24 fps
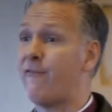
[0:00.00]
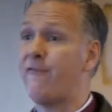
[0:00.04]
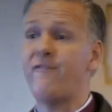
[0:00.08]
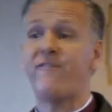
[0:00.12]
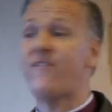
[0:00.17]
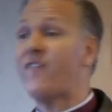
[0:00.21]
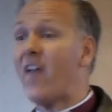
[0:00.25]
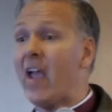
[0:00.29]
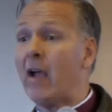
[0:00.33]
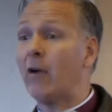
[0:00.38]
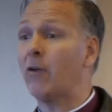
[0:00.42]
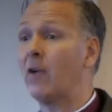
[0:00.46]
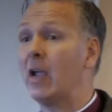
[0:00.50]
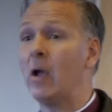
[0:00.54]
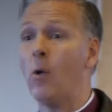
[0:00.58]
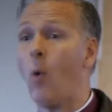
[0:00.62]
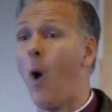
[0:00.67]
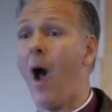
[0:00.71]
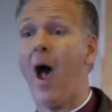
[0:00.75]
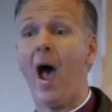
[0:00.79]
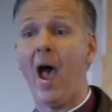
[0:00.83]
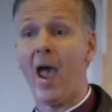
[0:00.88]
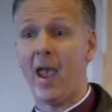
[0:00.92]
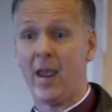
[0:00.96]
very
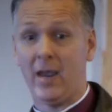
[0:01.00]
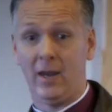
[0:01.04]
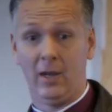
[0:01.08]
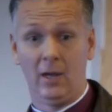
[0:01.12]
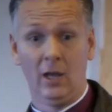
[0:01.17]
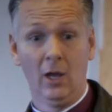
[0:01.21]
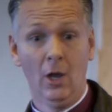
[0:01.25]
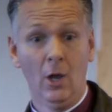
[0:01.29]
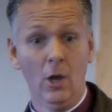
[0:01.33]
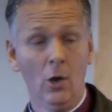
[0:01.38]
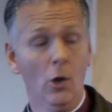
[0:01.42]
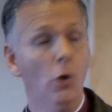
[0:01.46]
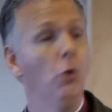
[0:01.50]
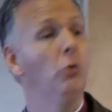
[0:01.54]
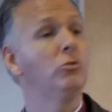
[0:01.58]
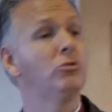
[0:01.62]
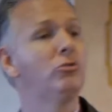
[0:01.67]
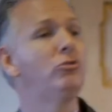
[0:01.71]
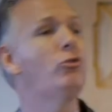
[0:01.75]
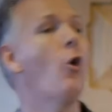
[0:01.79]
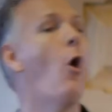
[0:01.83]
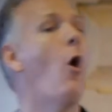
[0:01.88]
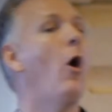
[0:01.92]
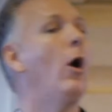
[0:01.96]
wide, whose
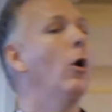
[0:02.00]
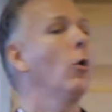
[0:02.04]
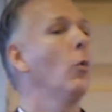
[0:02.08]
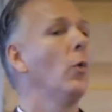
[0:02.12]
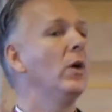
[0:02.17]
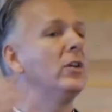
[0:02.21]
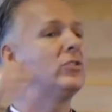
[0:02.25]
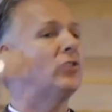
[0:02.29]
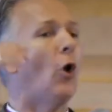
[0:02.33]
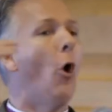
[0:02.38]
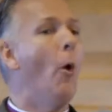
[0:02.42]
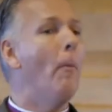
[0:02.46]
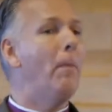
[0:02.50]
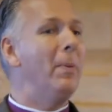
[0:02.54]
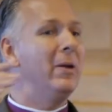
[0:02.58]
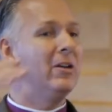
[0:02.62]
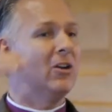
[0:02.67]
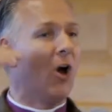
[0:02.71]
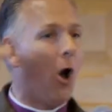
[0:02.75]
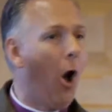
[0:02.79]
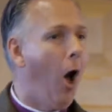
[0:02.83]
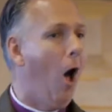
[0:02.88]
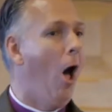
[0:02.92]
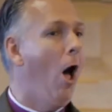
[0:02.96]
door was
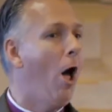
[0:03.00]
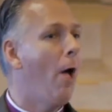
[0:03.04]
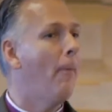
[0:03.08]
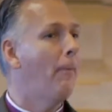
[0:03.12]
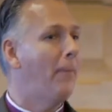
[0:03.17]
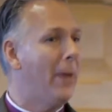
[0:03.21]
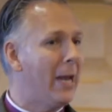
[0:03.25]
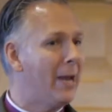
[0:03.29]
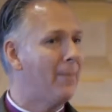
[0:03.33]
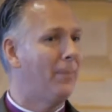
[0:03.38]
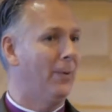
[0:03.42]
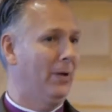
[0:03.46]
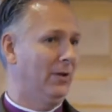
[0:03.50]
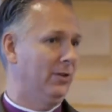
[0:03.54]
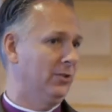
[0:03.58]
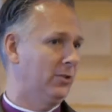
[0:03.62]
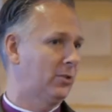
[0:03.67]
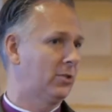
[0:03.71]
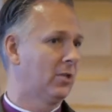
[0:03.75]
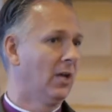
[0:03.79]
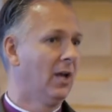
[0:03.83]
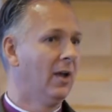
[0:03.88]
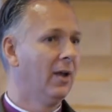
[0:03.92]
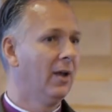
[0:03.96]
open to all
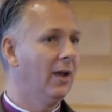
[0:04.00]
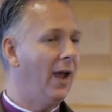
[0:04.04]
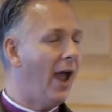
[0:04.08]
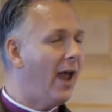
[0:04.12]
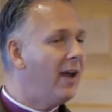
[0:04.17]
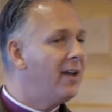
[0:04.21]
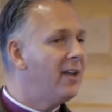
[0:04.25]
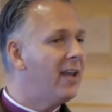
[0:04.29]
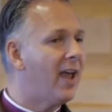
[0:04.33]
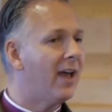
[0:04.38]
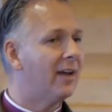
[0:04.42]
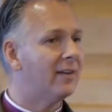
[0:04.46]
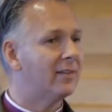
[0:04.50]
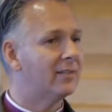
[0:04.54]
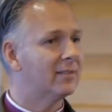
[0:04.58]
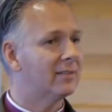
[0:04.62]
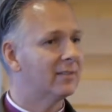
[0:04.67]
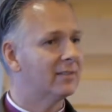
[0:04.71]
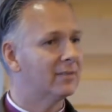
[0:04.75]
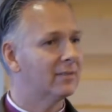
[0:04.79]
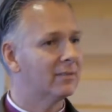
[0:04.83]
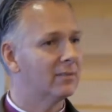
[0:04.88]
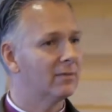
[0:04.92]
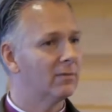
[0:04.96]
peoples, and yet
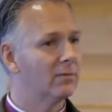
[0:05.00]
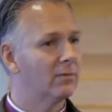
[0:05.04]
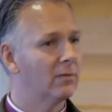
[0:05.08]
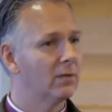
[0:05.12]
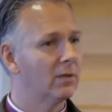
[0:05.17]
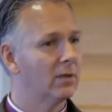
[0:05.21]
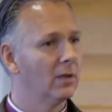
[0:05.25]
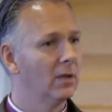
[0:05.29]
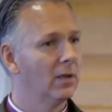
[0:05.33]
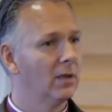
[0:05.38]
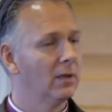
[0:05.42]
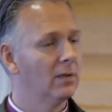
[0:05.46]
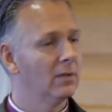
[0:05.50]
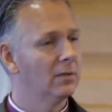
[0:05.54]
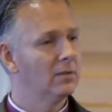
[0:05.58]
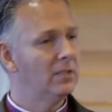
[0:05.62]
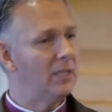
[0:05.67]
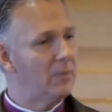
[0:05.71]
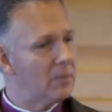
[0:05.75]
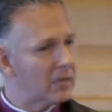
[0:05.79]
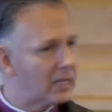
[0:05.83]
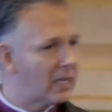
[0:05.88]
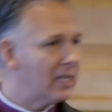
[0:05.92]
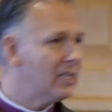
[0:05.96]

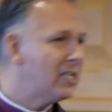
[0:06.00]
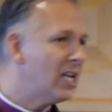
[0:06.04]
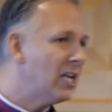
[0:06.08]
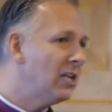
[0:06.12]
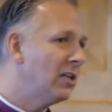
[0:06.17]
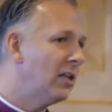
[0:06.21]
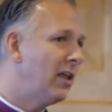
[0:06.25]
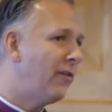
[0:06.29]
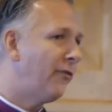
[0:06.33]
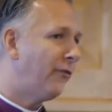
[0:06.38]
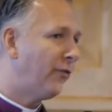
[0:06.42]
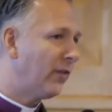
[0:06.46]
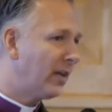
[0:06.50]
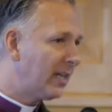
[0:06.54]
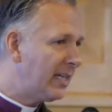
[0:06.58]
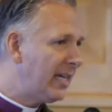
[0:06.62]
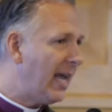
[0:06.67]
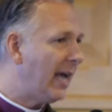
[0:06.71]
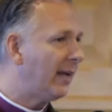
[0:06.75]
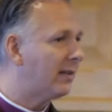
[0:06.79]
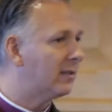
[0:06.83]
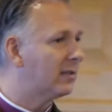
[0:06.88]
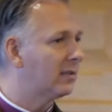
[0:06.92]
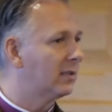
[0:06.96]
seem to continually
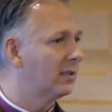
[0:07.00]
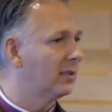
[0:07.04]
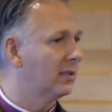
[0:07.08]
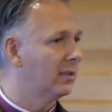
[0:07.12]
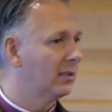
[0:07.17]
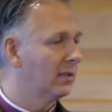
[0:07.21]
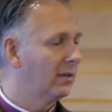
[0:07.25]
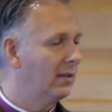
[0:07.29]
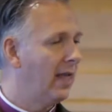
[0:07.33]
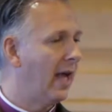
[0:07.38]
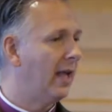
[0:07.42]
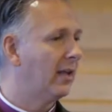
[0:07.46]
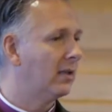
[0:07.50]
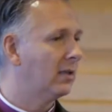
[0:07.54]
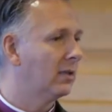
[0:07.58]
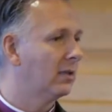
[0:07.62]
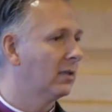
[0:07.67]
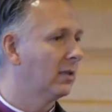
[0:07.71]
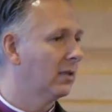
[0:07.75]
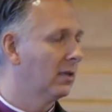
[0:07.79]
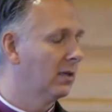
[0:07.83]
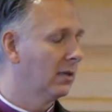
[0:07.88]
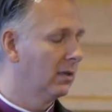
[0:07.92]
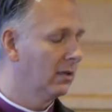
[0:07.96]
forget
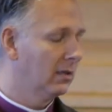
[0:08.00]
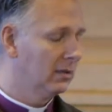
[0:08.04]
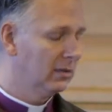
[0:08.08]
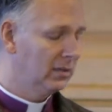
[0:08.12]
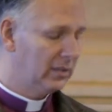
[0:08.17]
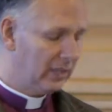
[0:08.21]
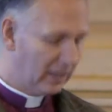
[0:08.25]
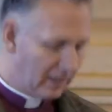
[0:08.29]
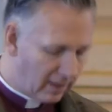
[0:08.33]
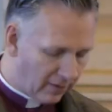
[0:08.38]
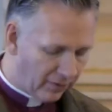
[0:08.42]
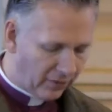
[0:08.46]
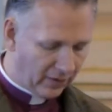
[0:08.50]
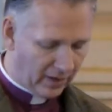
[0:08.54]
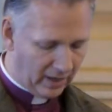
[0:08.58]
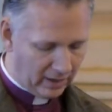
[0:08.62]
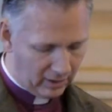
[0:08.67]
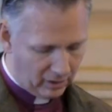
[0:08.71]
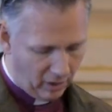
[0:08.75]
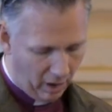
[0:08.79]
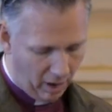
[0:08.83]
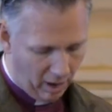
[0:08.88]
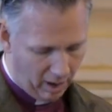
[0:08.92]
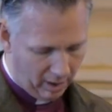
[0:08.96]
that
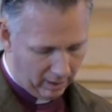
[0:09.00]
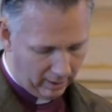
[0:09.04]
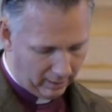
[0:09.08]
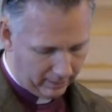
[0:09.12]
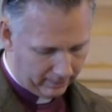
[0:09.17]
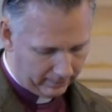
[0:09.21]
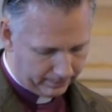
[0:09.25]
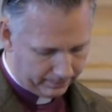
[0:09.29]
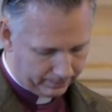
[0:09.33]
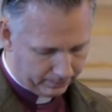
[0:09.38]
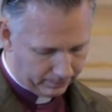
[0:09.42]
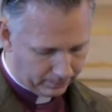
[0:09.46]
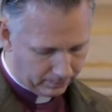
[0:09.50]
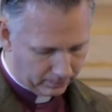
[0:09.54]
significant call.